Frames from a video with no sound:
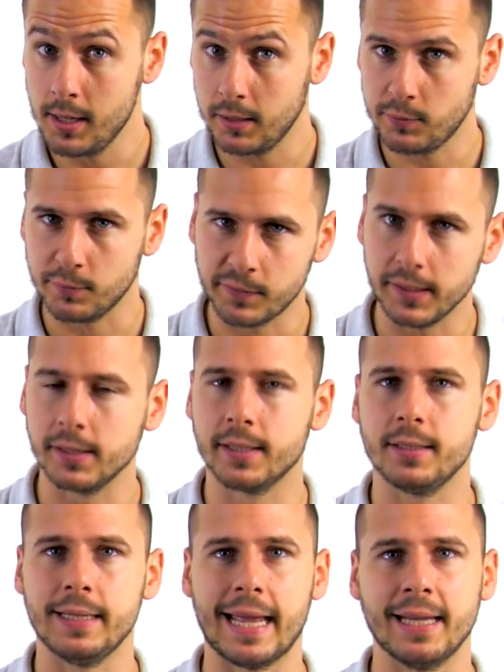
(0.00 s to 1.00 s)
If you feel
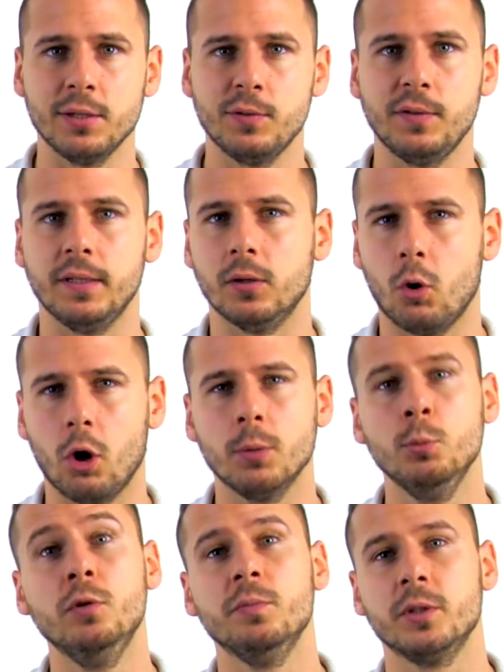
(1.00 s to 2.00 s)
that the end feel or
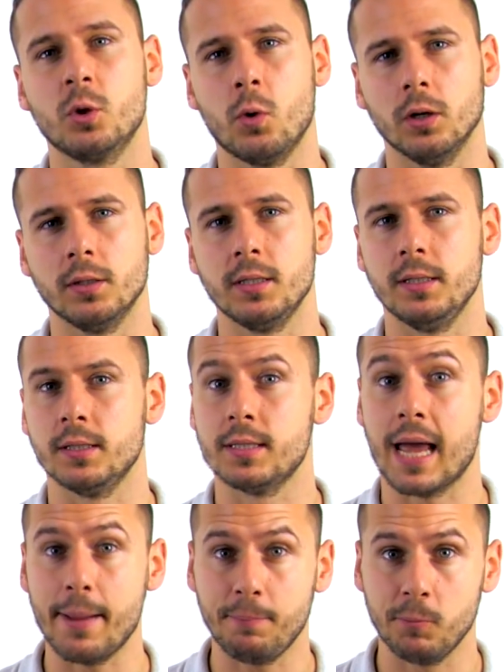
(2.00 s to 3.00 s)
movement quality
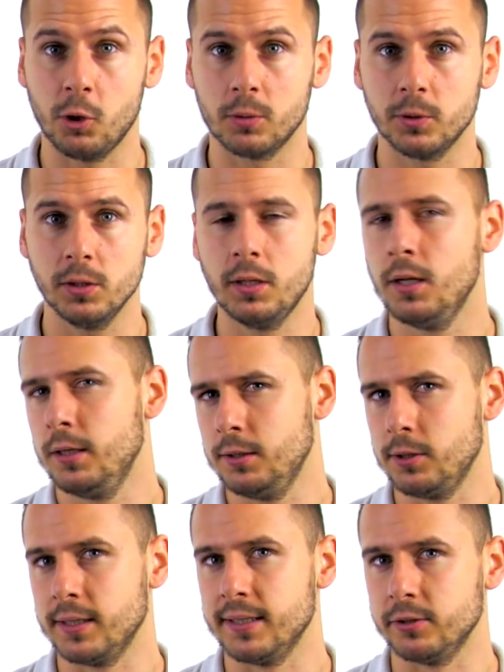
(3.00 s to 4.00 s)
is abnormal,
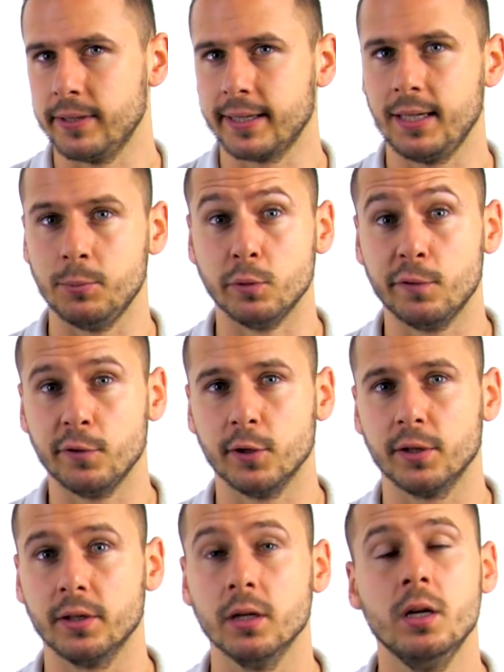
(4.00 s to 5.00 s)
you can directly move
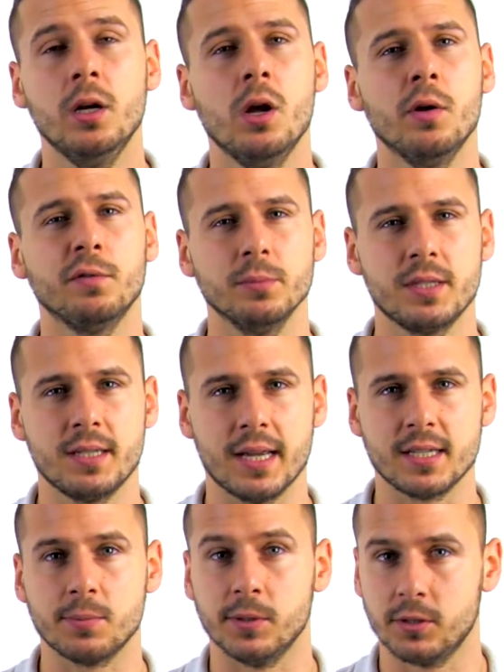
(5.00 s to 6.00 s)
further from
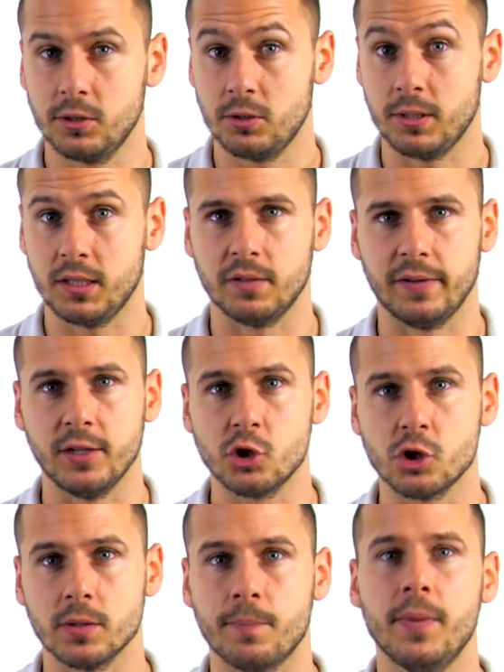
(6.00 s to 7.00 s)
assessment to
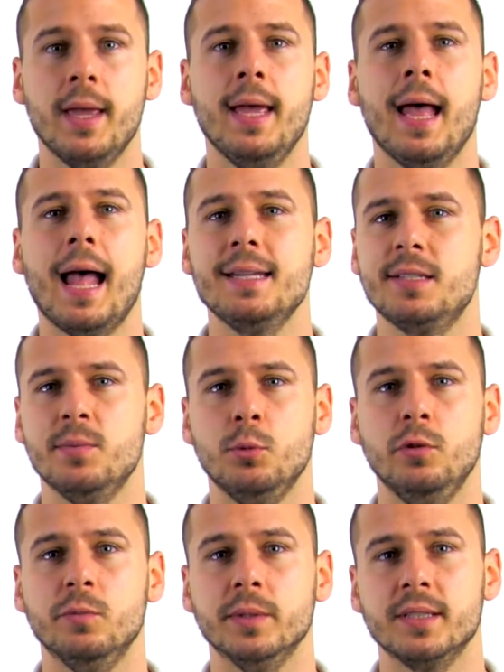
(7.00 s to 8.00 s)
intervention, as the
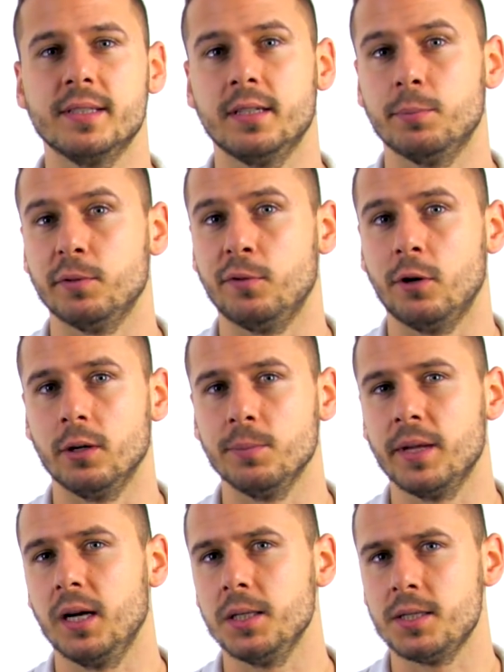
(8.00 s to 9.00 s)
movements that are
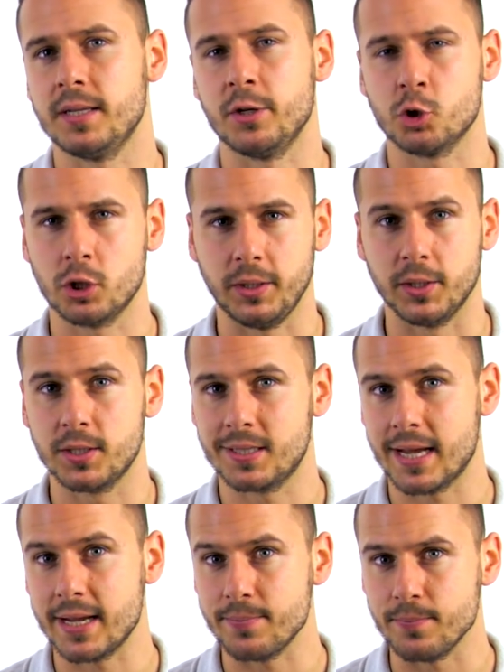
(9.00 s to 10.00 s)
performed are essentially the
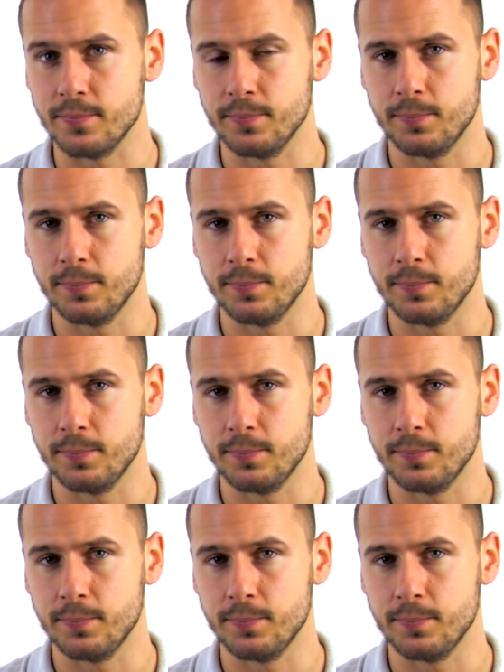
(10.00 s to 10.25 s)
same.